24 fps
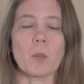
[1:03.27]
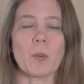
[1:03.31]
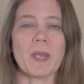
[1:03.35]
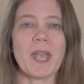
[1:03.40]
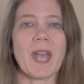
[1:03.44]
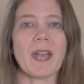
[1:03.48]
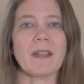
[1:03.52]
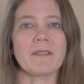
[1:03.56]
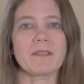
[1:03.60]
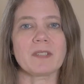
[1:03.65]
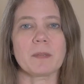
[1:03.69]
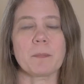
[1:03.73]
We
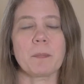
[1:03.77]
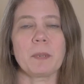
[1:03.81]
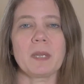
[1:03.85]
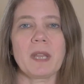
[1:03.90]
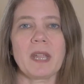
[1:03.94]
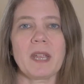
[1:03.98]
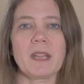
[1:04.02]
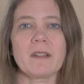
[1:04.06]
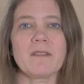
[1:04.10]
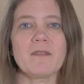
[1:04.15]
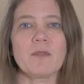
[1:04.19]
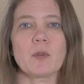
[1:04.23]
have to
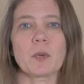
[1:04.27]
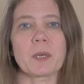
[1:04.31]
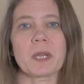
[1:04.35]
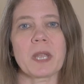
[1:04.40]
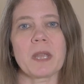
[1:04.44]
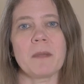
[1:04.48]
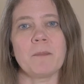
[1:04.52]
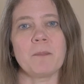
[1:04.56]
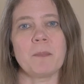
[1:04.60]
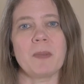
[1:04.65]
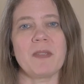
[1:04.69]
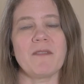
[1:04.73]
plan for it
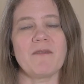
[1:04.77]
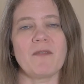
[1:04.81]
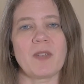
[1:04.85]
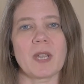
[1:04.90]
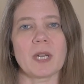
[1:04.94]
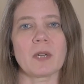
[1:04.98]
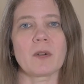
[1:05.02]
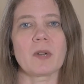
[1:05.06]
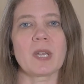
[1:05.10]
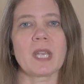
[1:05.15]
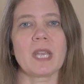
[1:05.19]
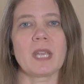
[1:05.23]
and be
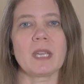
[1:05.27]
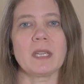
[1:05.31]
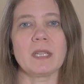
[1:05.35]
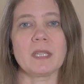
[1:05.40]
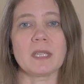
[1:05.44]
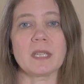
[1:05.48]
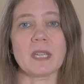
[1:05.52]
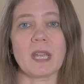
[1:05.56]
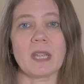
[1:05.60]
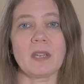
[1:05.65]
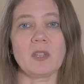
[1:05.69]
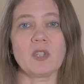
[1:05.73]
very
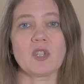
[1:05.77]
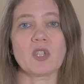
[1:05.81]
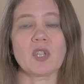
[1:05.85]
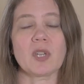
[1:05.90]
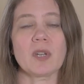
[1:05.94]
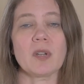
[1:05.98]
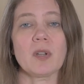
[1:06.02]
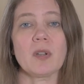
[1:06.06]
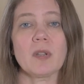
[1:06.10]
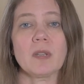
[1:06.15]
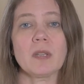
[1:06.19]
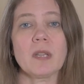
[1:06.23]

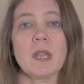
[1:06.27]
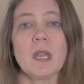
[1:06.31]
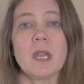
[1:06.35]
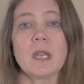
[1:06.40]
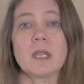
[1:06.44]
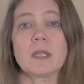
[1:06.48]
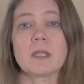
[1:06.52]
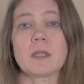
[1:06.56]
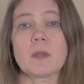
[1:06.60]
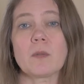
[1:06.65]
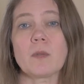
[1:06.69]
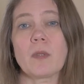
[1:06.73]
intentional
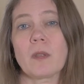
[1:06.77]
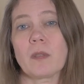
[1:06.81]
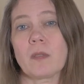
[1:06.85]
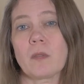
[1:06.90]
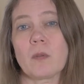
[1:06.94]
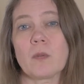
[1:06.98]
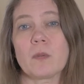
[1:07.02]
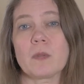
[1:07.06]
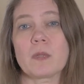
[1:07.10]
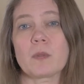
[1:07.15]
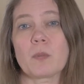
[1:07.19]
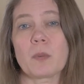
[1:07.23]
so that
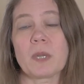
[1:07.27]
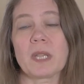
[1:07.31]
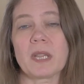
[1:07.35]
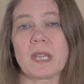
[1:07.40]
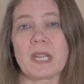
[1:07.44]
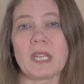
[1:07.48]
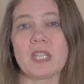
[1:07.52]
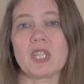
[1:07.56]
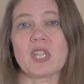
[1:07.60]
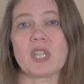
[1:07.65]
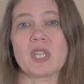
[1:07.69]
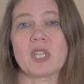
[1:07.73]
those
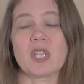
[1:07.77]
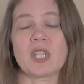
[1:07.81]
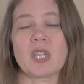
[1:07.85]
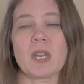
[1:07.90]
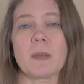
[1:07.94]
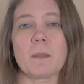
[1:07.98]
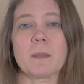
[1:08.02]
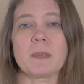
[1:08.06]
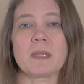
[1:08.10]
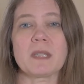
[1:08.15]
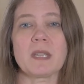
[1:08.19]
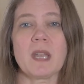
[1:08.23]

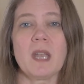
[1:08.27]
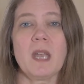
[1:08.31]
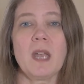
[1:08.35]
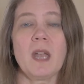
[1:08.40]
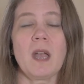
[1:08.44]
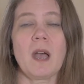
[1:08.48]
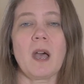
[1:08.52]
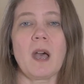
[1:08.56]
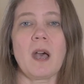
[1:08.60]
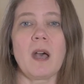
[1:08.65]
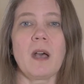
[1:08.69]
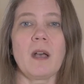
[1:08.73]
relationships
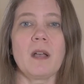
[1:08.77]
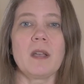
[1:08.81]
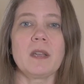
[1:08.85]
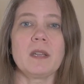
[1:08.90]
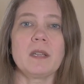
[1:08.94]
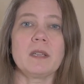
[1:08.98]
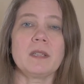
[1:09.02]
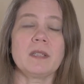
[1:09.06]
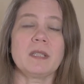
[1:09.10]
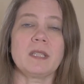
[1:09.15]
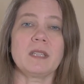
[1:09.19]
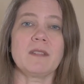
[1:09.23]

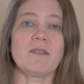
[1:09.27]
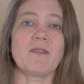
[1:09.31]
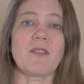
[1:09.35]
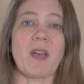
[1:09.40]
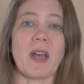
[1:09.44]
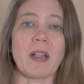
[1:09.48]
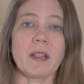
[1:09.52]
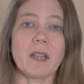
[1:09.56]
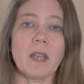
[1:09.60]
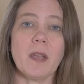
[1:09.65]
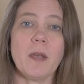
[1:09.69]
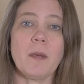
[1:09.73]

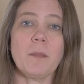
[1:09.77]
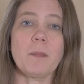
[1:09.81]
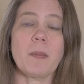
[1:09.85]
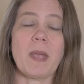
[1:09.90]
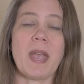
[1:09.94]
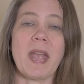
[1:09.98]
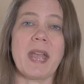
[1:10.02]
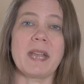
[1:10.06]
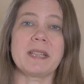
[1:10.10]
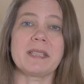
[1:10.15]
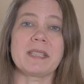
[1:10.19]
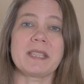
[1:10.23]
develop
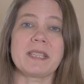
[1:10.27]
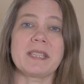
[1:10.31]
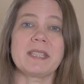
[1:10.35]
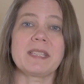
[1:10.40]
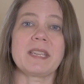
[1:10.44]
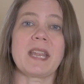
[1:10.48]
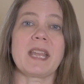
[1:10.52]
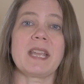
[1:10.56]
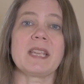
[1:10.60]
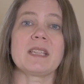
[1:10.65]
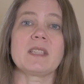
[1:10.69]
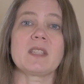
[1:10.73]
and
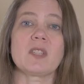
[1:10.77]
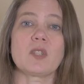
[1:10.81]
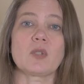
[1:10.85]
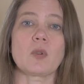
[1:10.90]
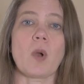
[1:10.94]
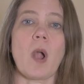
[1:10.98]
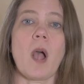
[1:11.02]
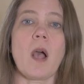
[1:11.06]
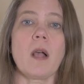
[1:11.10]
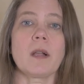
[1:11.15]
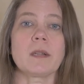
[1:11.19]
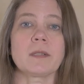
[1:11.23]
stay
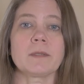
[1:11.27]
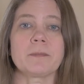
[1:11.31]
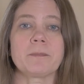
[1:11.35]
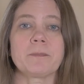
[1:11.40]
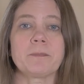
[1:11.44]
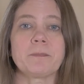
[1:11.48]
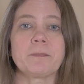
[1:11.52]
strong.